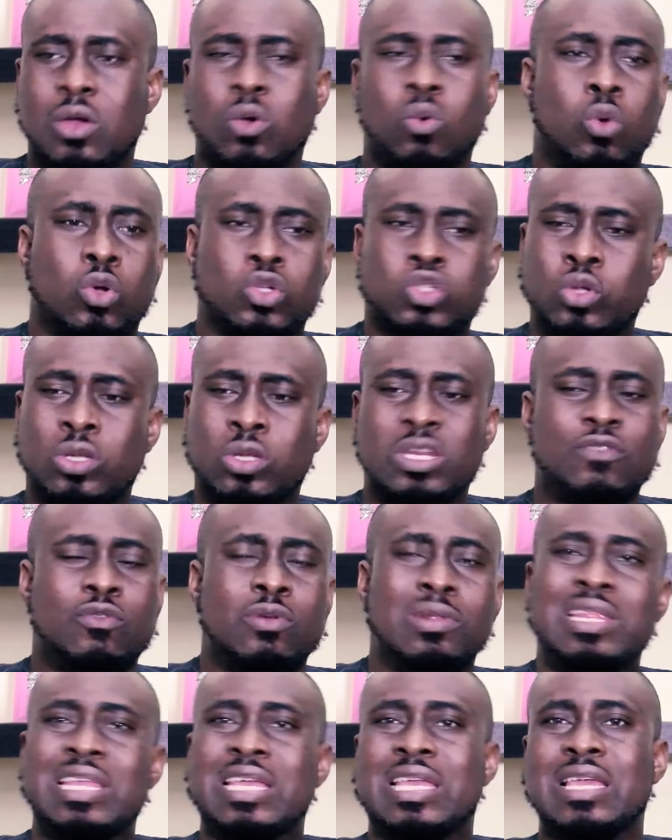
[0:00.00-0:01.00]
was not
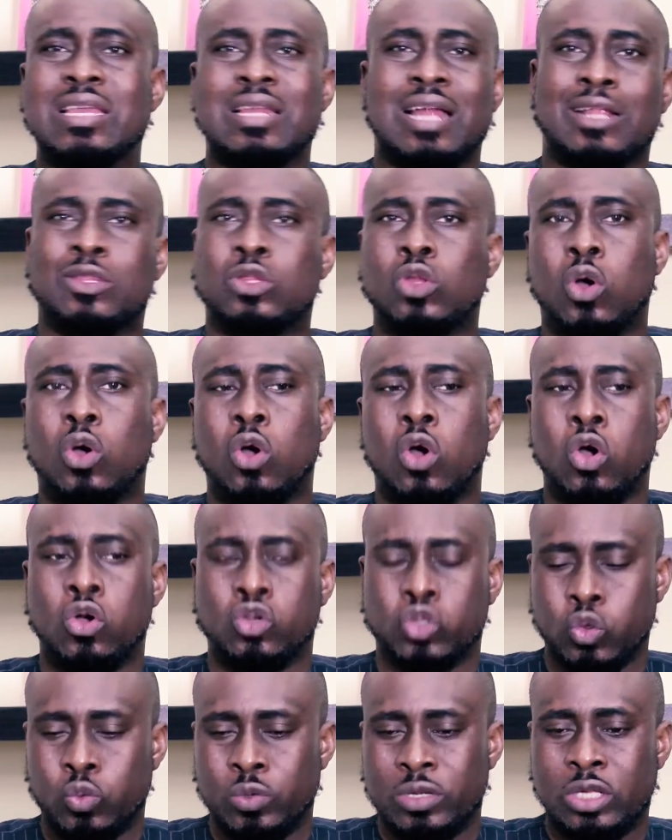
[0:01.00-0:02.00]
even leaking at all.
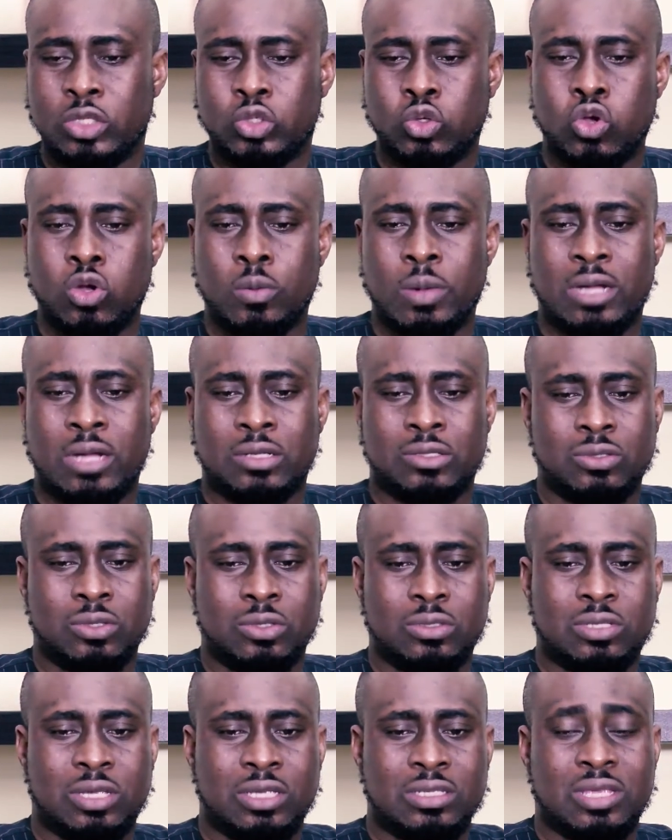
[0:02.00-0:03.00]
So we need to go back to
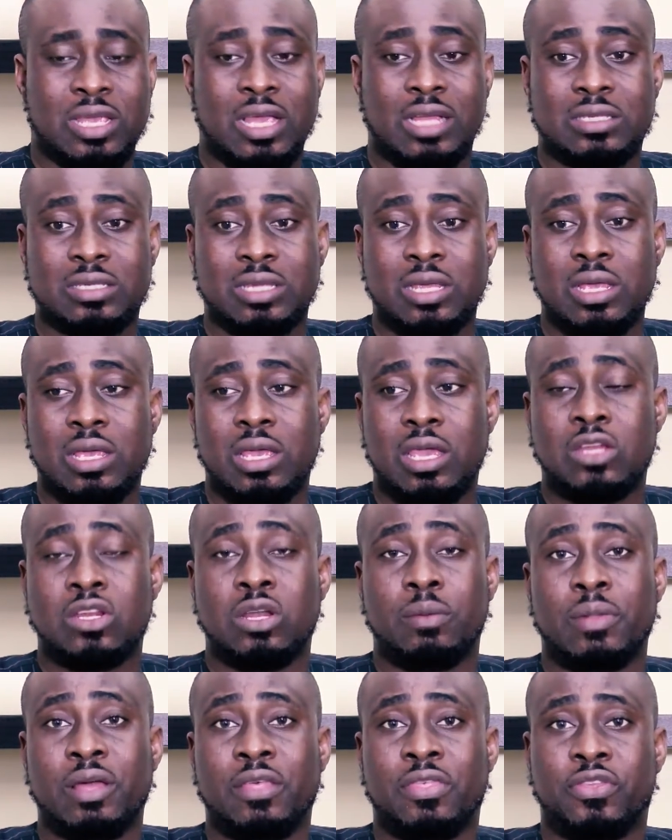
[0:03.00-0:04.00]
those days, get a
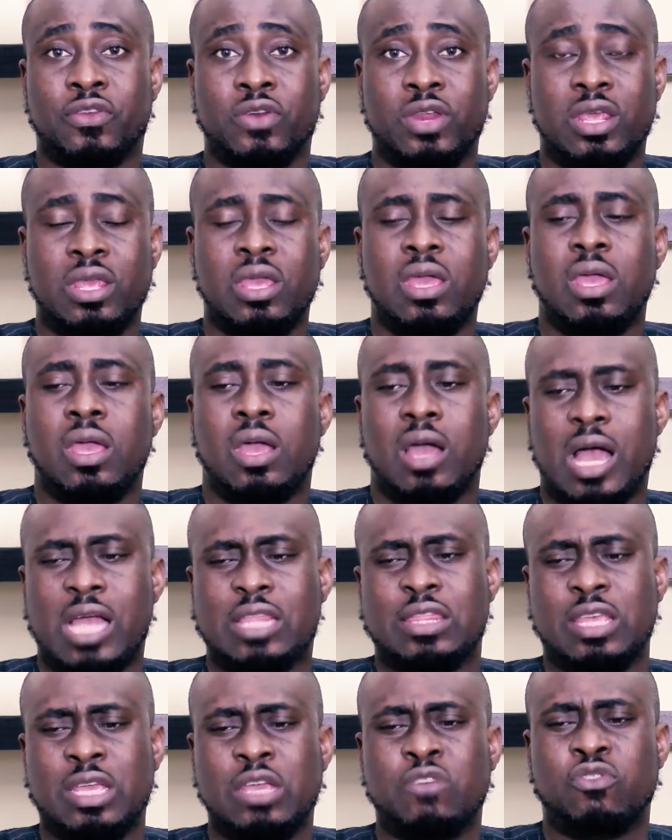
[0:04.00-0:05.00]
number 3. I
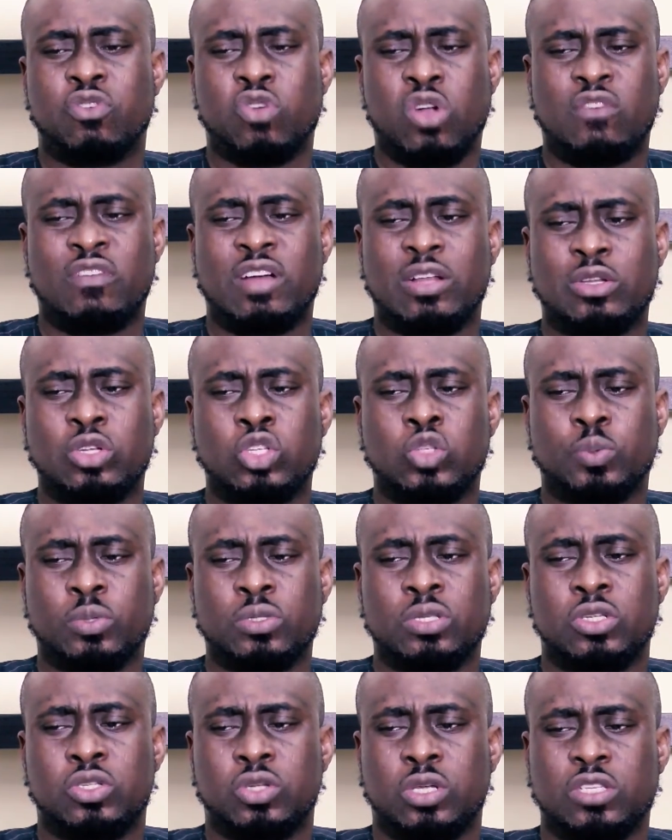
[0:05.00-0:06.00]
think if we cover those
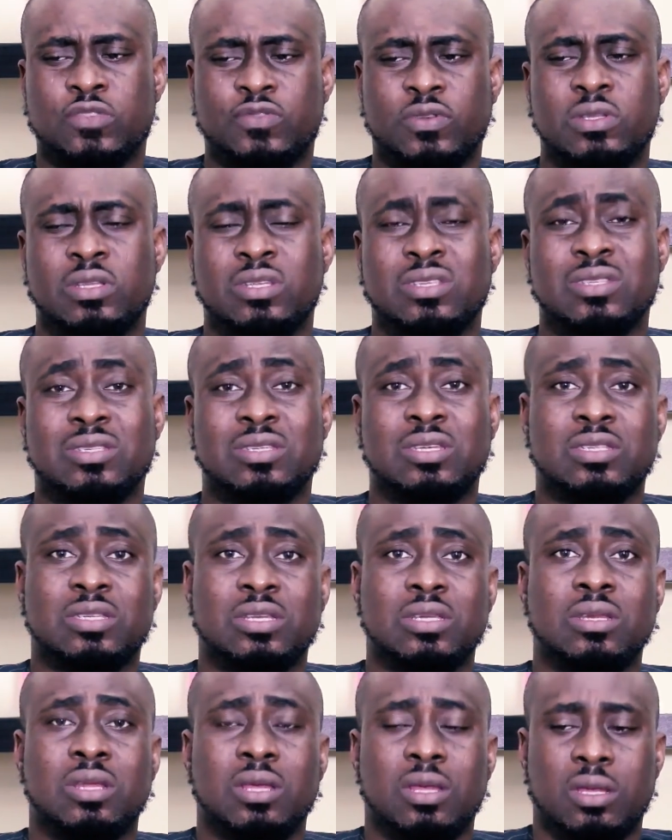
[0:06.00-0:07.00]
positions for this
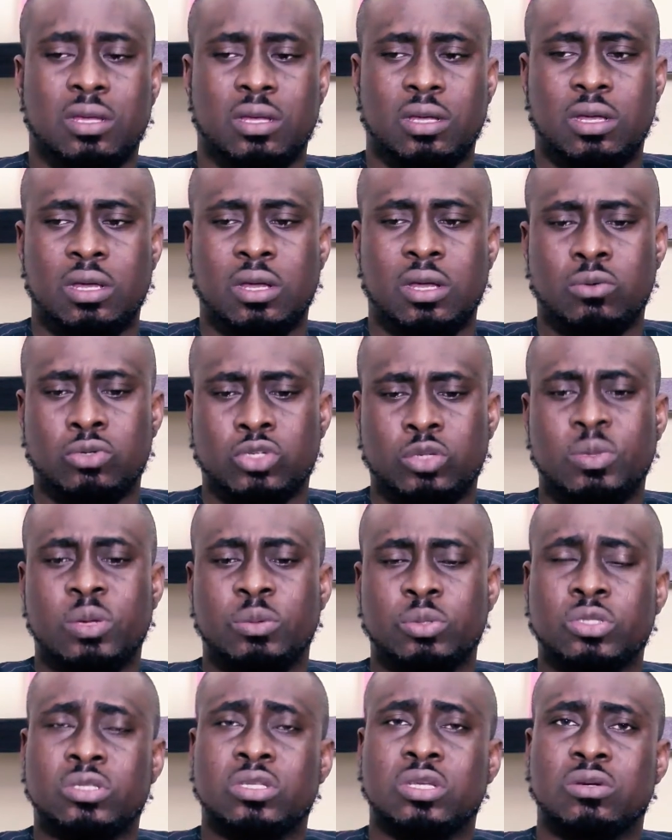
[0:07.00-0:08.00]
season, we should be able
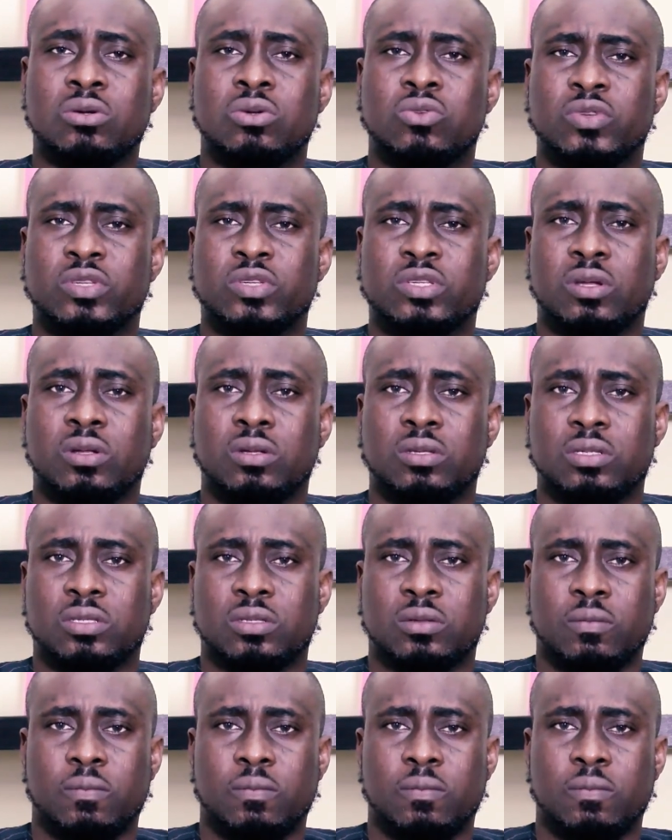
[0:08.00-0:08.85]
to see good results.